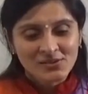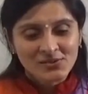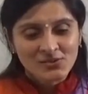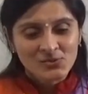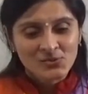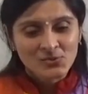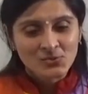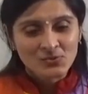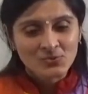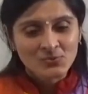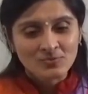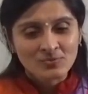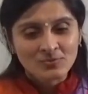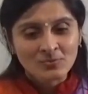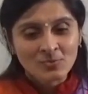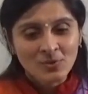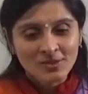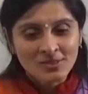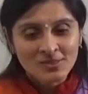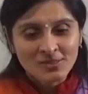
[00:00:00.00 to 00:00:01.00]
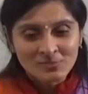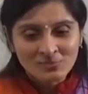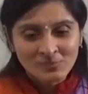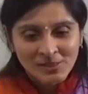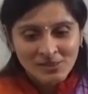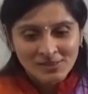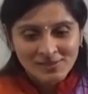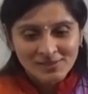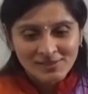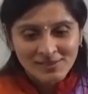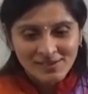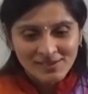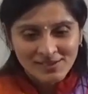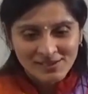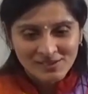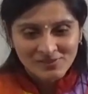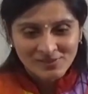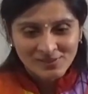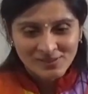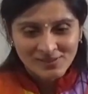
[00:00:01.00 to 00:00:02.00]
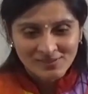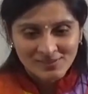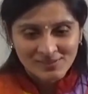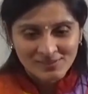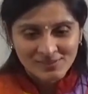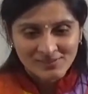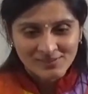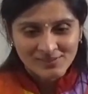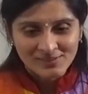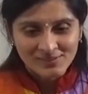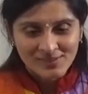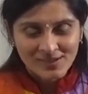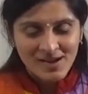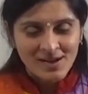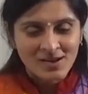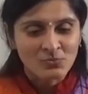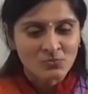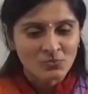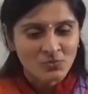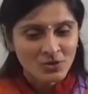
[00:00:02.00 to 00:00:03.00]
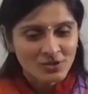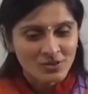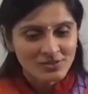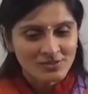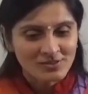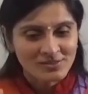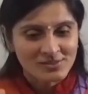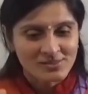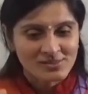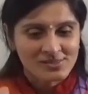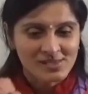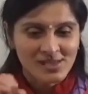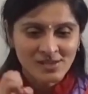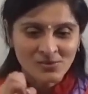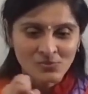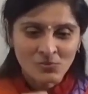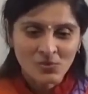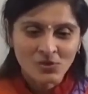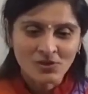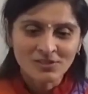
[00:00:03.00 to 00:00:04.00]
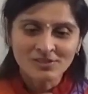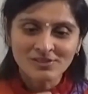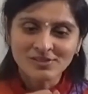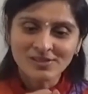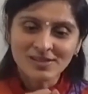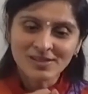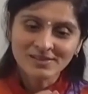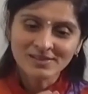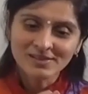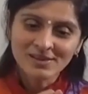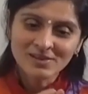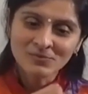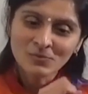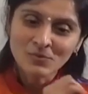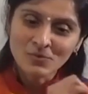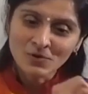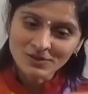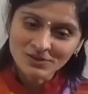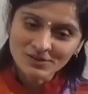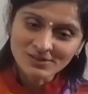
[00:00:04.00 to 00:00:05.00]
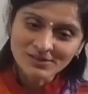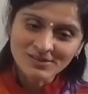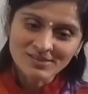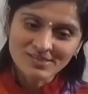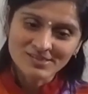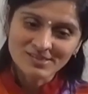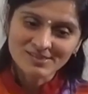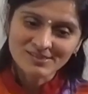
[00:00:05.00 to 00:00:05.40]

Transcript: So what is mental activity? I want this, I want that, I want this.